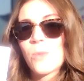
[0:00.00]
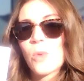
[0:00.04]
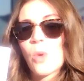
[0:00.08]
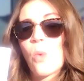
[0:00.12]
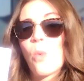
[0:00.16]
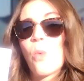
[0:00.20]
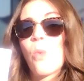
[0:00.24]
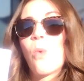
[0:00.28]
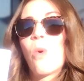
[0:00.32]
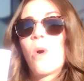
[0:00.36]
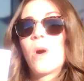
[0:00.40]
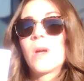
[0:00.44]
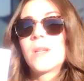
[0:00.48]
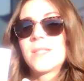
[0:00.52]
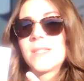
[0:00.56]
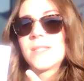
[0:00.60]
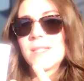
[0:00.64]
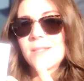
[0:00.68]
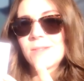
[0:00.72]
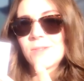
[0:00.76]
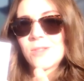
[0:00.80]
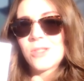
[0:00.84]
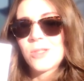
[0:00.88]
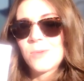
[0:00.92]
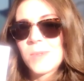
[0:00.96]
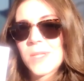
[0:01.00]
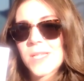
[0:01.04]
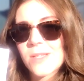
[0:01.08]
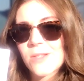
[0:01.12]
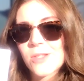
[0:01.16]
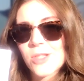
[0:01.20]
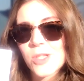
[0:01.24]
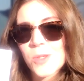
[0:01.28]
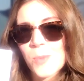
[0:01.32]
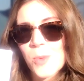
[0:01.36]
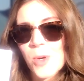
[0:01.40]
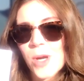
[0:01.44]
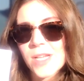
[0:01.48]
wanting to be
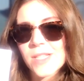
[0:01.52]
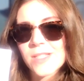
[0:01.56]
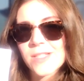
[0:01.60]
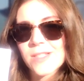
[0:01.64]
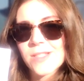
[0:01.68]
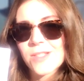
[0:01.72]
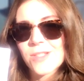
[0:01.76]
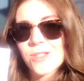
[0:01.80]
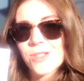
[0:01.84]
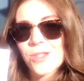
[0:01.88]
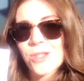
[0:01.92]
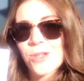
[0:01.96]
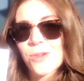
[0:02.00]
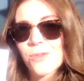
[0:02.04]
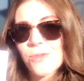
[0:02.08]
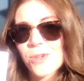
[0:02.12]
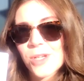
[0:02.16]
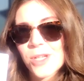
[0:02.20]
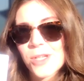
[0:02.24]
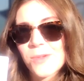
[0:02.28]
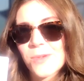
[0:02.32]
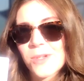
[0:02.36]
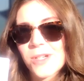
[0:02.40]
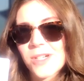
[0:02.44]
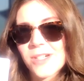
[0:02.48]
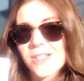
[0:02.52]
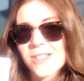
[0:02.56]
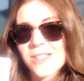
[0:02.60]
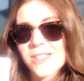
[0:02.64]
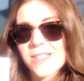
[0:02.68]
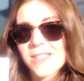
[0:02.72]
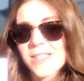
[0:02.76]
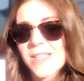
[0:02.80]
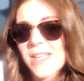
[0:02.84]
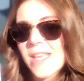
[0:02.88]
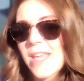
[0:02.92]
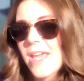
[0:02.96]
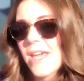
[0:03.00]
expressed through
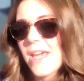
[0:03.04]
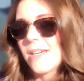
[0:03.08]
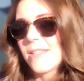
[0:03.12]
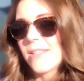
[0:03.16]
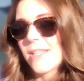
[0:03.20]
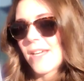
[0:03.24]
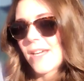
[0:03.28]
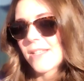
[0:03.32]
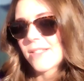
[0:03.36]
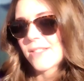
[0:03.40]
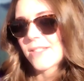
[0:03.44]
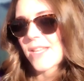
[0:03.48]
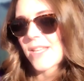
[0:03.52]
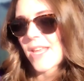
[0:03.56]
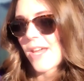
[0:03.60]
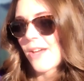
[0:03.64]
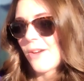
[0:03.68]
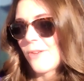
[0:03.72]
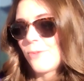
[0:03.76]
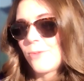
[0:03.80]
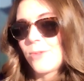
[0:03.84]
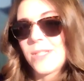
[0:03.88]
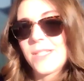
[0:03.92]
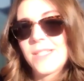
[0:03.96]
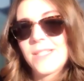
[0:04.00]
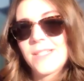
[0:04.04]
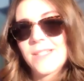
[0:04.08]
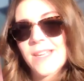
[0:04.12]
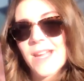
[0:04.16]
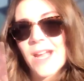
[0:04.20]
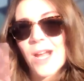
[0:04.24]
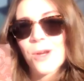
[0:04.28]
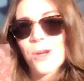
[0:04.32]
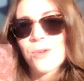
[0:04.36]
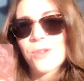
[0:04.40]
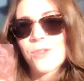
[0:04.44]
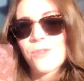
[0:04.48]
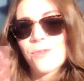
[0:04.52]
us. And that is how we
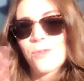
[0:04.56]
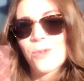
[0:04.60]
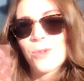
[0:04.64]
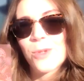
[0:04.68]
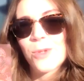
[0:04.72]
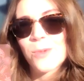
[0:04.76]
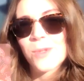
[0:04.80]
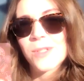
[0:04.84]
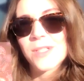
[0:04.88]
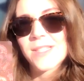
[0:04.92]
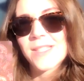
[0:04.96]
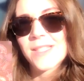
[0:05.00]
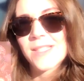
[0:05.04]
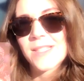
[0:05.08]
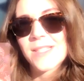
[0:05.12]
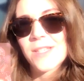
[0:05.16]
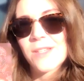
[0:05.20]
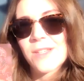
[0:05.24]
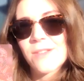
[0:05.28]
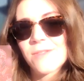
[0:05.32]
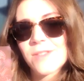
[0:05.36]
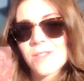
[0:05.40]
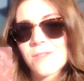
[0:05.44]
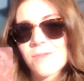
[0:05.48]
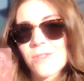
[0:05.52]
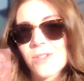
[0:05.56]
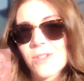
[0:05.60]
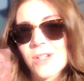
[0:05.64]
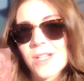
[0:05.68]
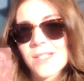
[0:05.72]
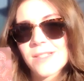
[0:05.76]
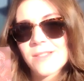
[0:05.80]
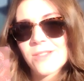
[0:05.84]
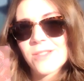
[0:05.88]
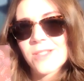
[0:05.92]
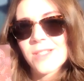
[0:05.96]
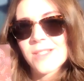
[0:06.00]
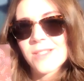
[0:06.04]
carry forward the gifts of our
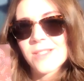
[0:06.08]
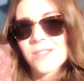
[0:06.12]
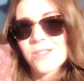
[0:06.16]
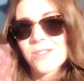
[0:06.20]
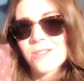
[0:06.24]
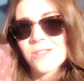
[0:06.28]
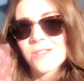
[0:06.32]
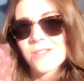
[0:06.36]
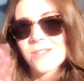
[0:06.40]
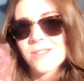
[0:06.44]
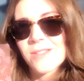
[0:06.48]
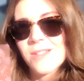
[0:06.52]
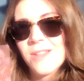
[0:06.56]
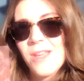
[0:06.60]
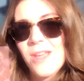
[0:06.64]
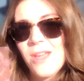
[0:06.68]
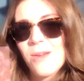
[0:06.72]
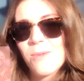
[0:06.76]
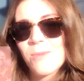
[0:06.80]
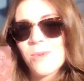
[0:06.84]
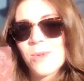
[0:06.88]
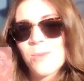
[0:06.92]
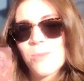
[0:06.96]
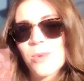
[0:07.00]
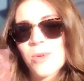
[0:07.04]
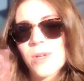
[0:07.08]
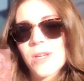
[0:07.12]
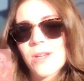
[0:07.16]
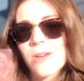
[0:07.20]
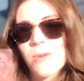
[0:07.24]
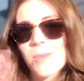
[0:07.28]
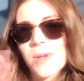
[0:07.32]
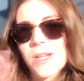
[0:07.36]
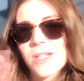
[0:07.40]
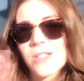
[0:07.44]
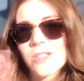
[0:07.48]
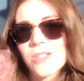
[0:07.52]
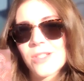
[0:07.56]
ancestors. We bring our
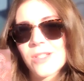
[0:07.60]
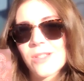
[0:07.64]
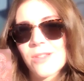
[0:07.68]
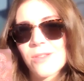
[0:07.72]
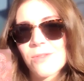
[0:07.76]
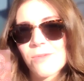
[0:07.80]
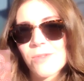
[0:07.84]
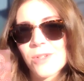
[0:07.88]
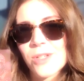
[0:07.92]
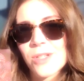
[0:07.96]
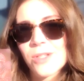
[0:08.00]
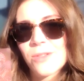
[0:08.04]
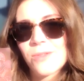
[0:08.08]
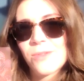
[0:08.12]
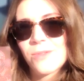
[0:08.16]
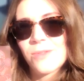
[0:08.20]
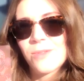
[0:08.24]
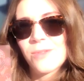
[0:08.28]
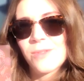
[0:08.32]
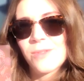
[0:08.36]
magic through.